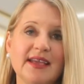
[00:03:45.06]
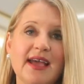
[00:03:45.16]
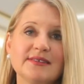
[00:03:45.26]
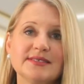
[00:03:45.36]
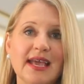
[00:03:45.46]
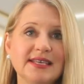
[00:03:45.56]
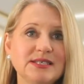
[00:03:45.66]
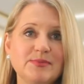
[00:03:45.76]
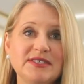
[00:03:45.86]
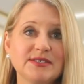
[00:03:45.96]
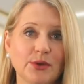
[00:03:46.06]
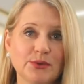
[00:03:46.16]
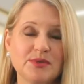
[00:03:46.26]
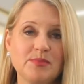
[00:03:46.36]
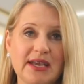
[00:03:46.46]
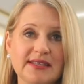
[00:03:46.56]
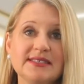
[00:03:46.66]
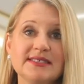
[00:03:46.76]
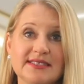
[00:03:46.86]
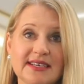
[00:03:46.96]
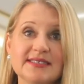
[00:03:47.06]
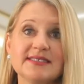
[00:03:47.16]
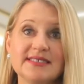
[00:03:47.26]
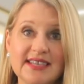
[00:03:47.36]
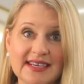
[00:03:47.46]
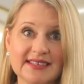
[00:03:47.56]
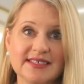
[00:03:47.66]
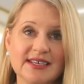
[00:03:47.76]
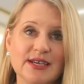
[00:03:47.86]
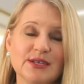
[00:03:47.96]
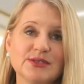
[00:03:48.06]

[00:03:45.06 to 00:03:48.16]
The house had to be sold to pay the estate's debt.